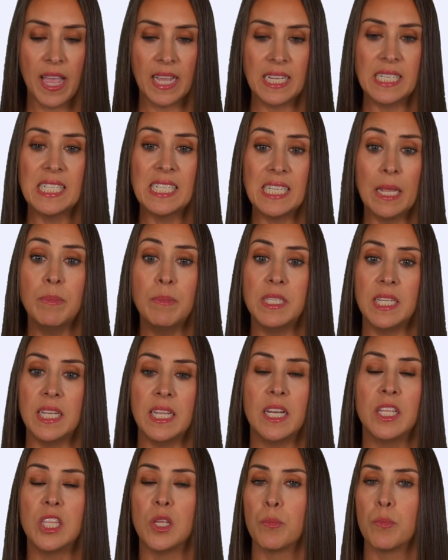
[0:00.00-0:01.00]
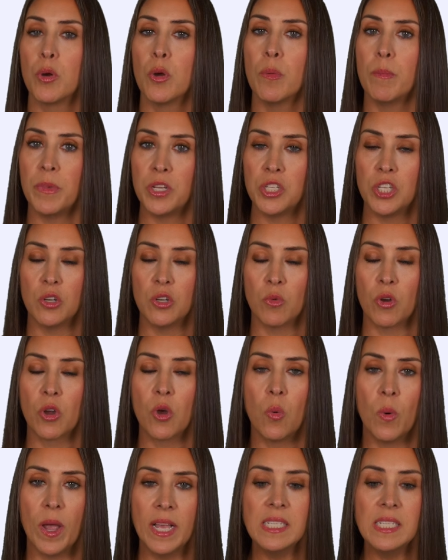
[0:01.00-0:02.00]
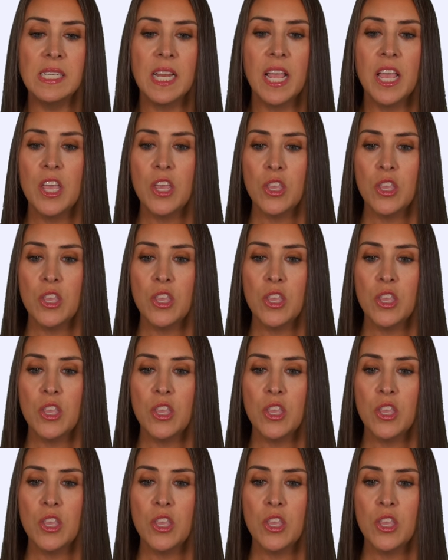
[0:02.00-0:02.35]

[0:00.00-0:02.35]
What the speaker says: accepted the permission request,